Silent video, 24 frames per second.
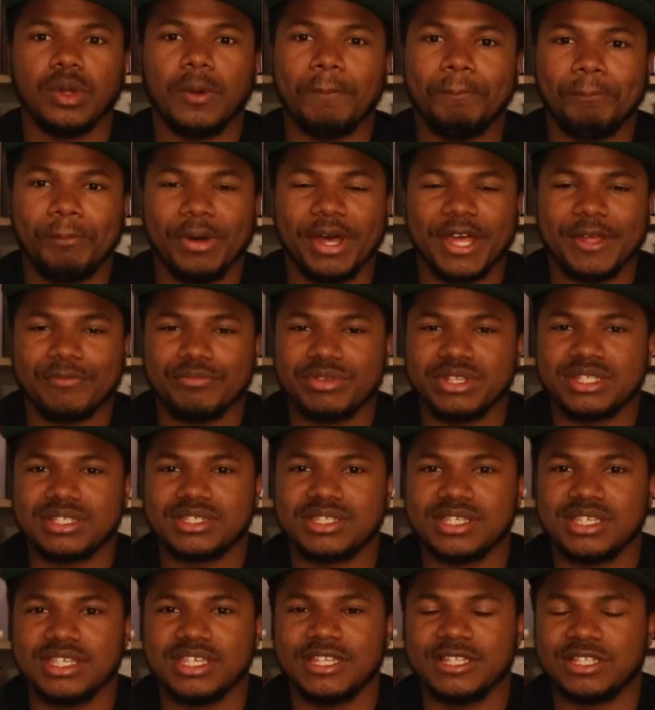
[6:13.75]
But we
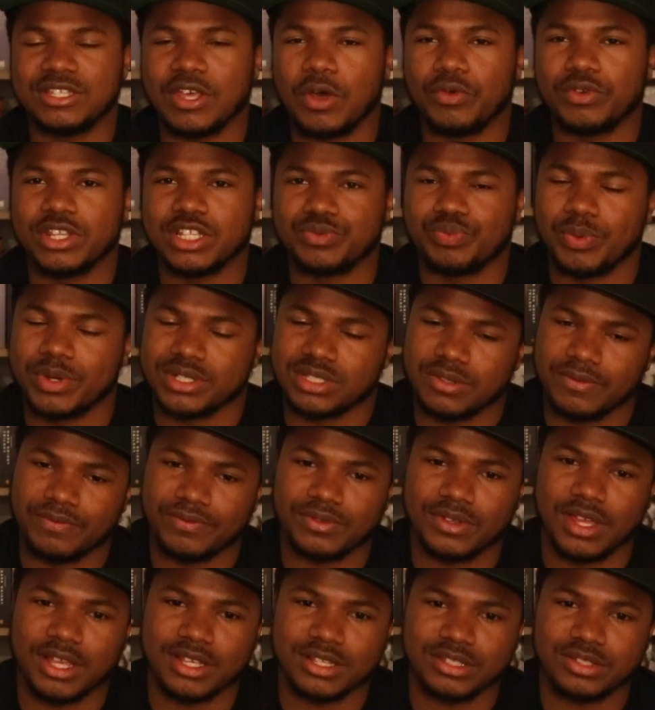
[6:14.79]
see Tony switch
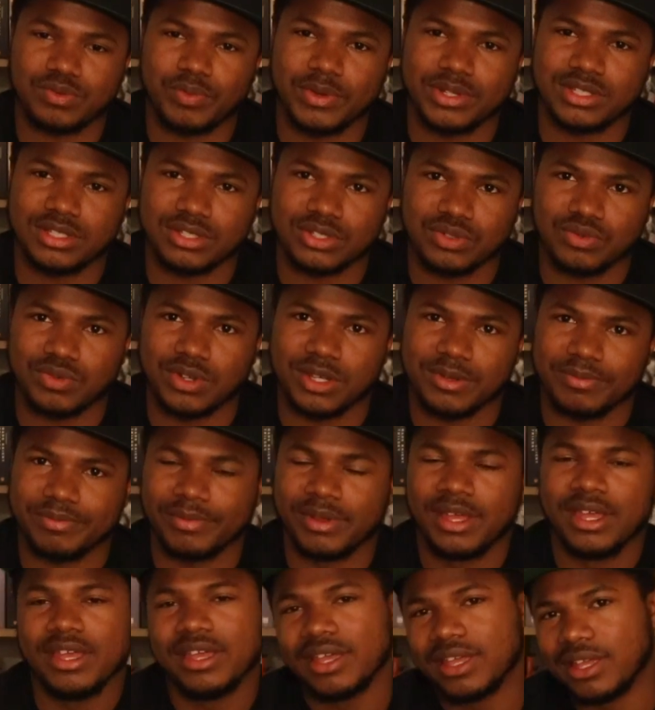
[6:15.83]
the script,
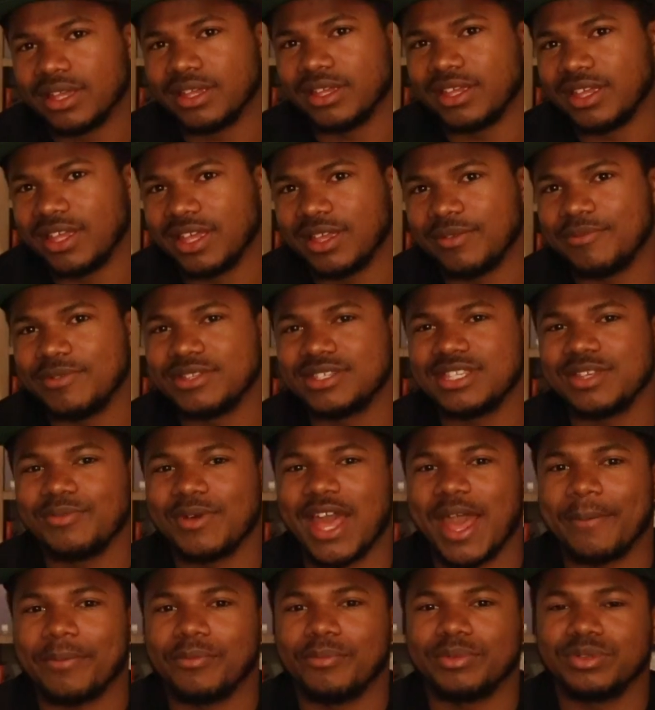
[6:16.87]
and we see
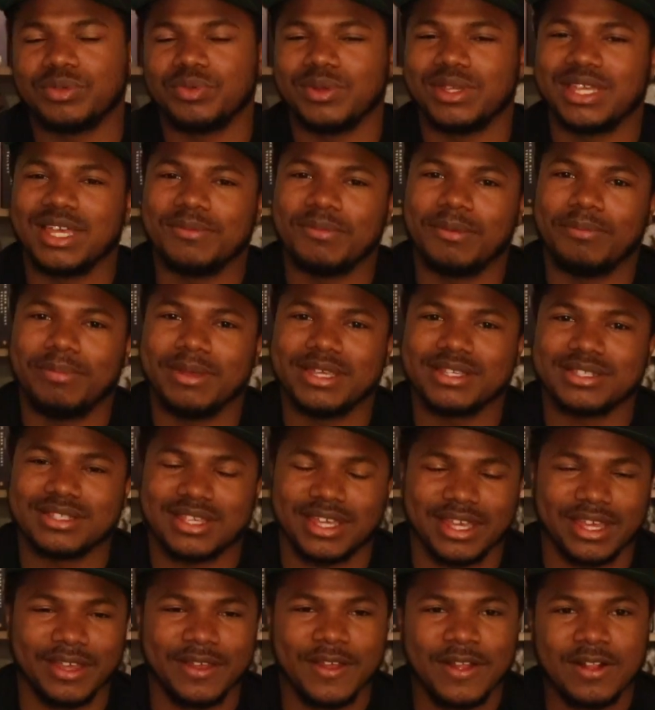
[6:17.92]
what happened between him and
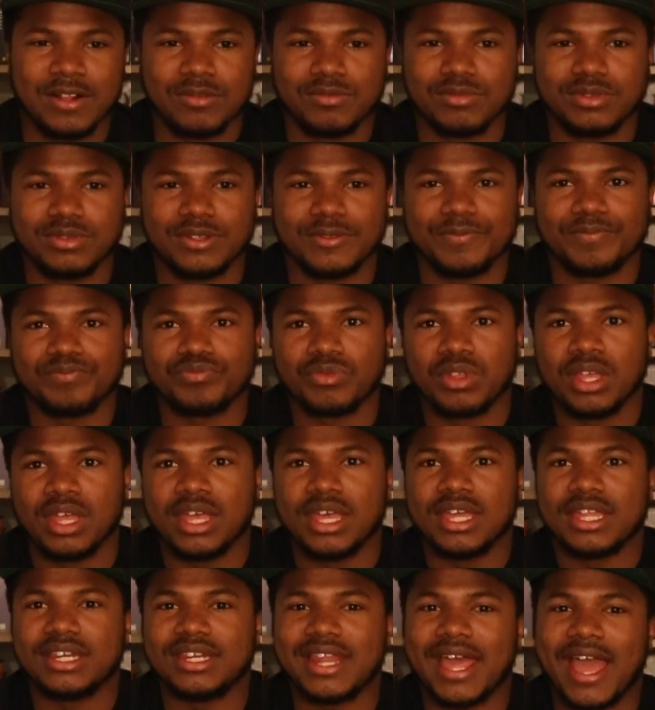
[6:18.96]
Biscuit.
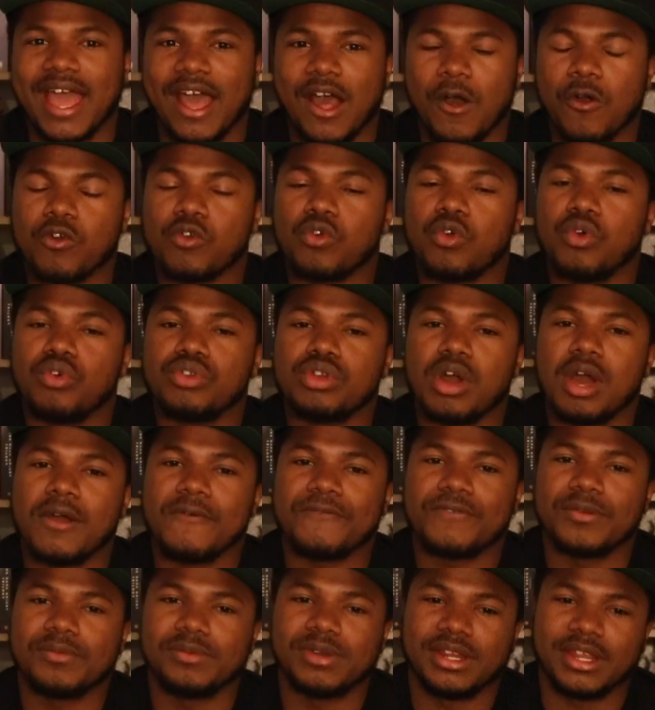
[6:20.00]
Now, going
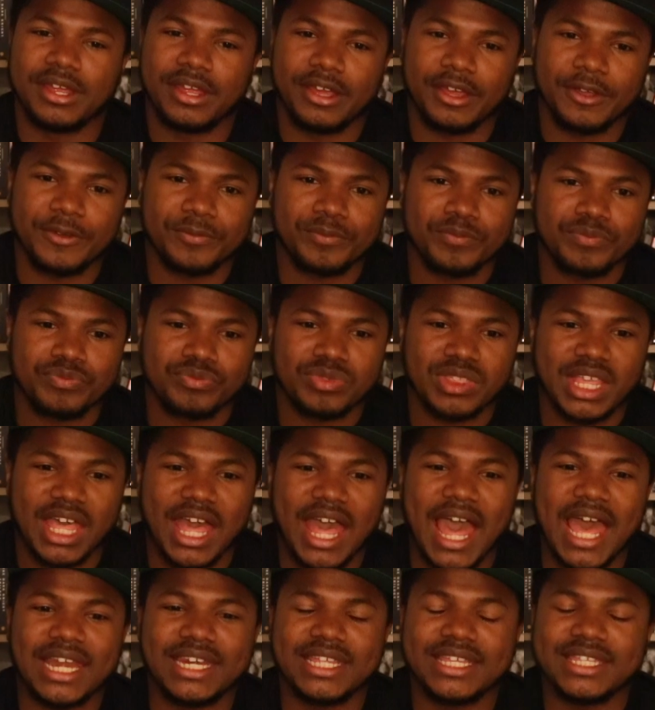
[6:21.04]
on from there,
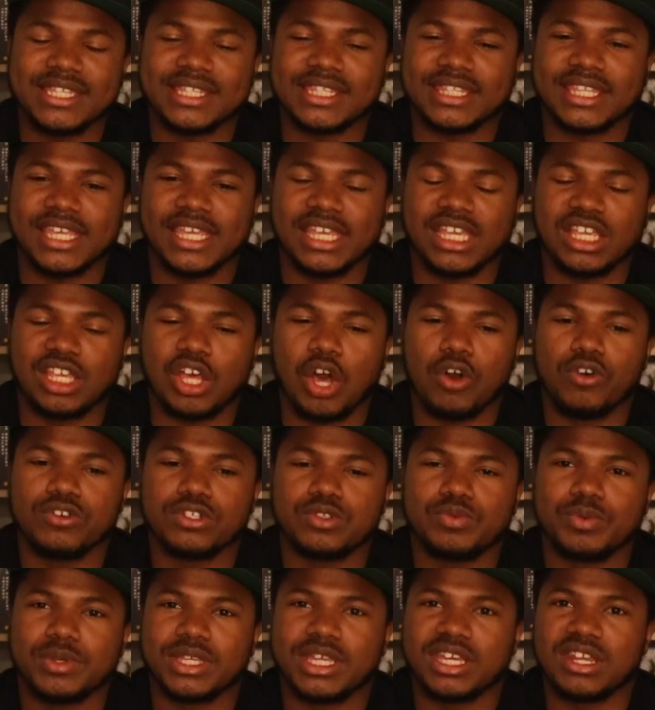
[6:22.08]
I didn't think
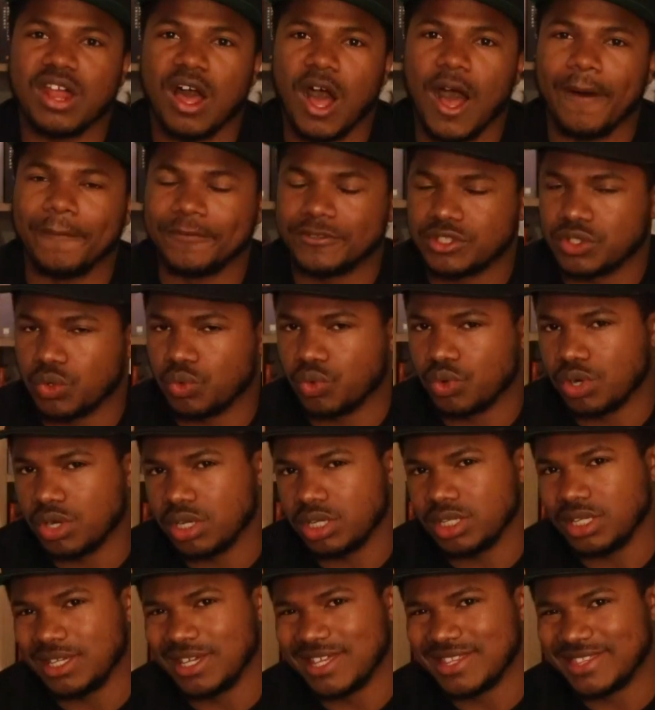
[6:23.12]
Ghost would get off so
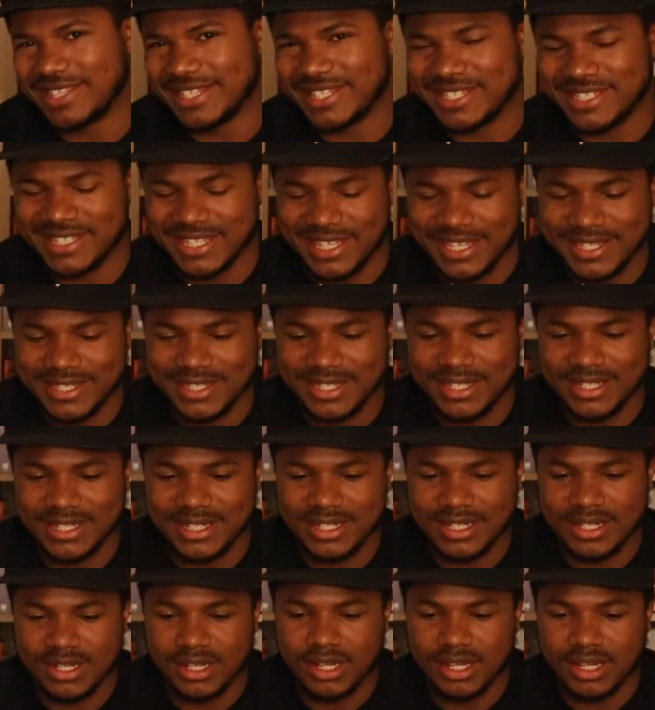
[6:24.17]
early in the season.